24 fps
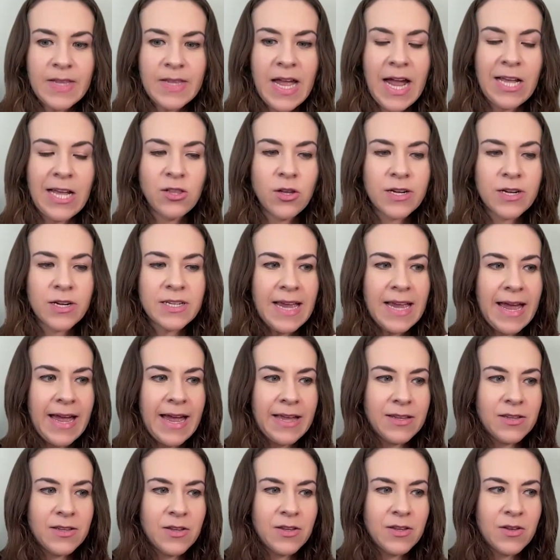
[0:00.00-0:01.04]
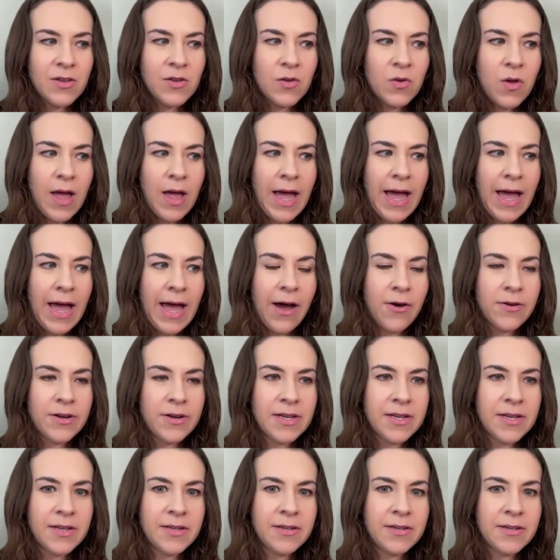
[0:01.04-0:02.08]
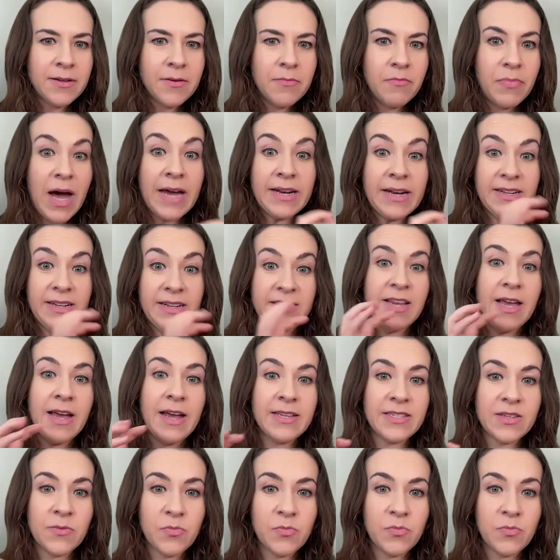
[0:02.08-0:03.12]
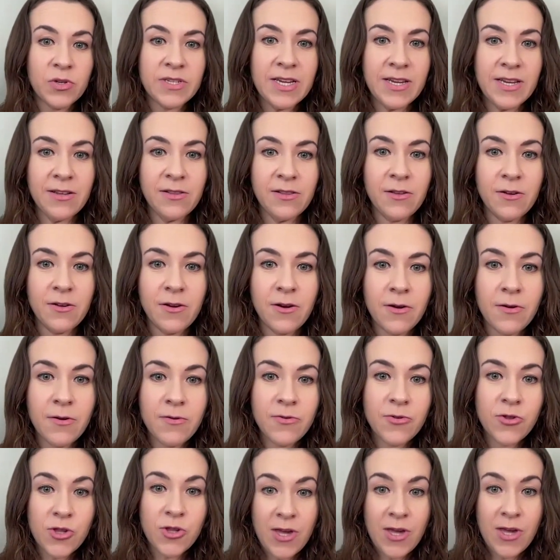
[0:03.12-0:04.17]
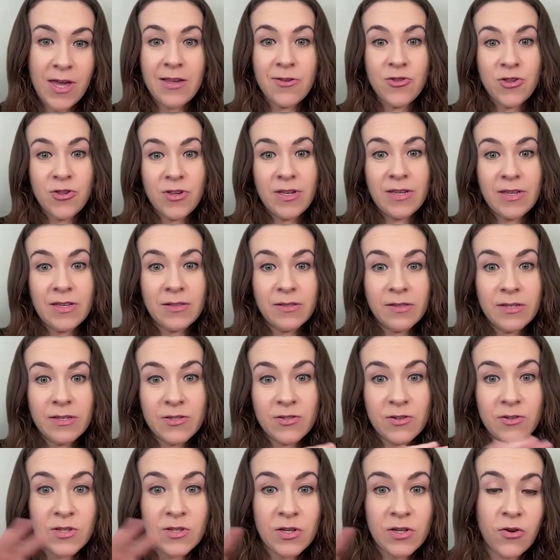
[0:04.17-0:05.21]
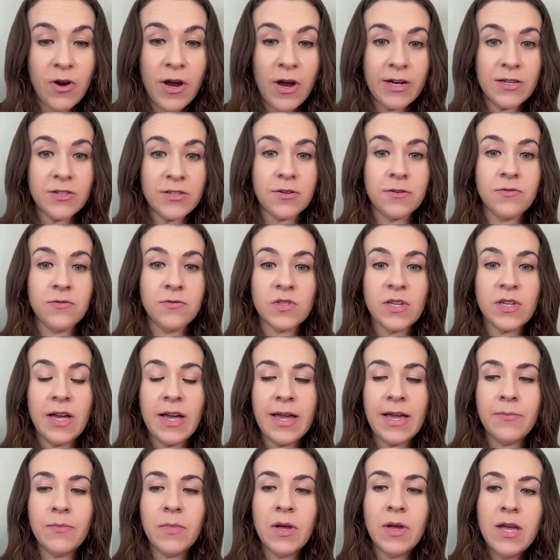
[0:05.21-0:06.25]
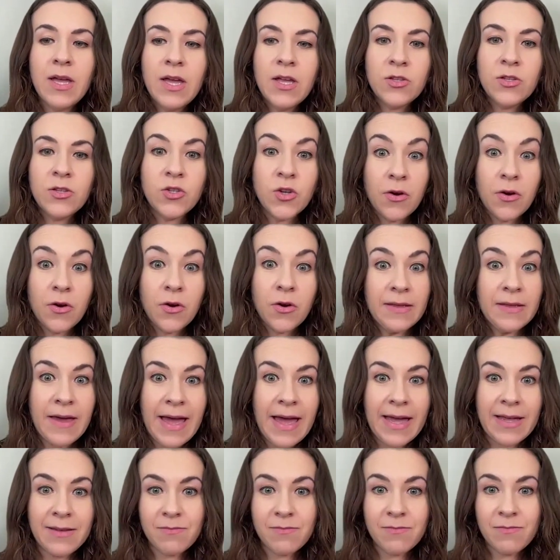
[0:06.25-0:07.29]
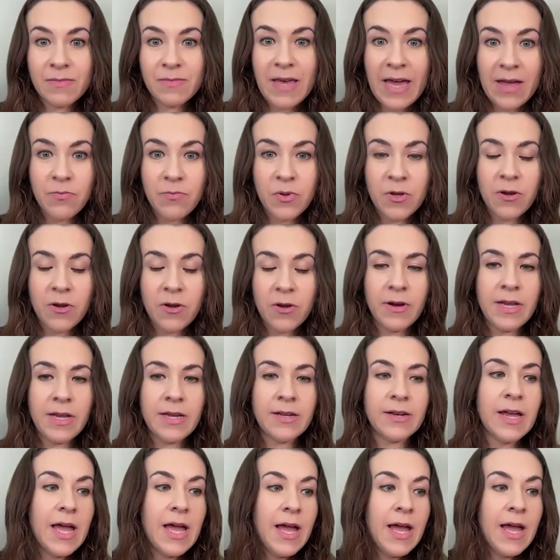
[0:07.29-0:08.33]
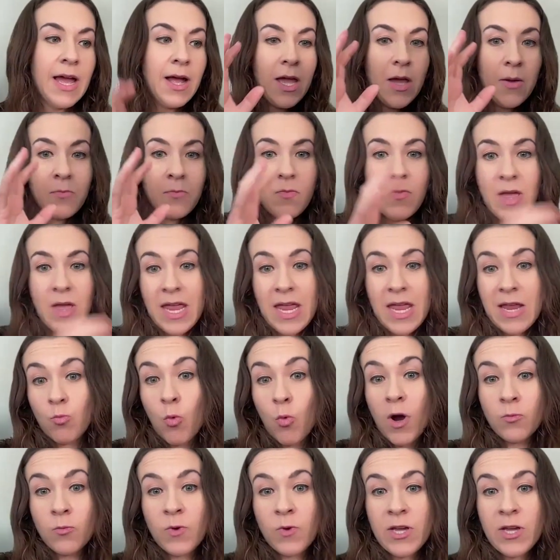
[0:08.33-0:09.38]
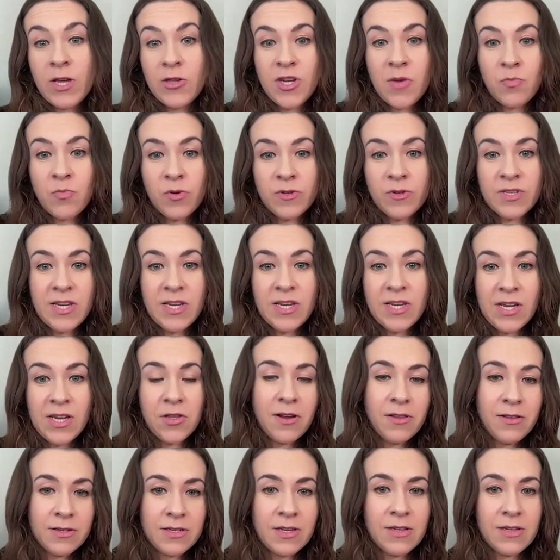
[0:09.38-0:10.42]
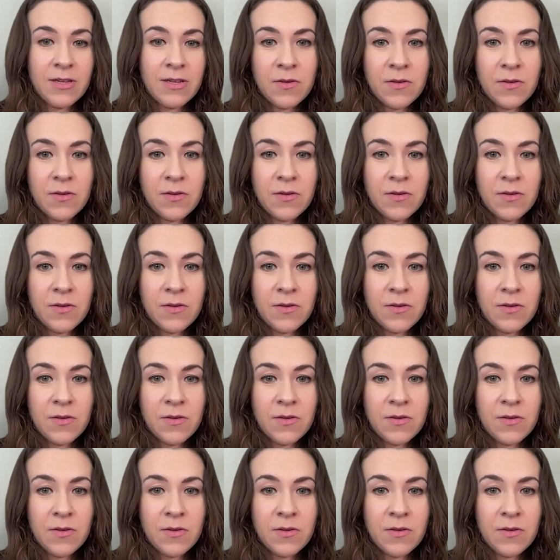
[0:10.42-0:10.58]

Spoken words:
I looked at how did body size in particular change in lizards and crocs over time during that period. In one region in particular, I looked at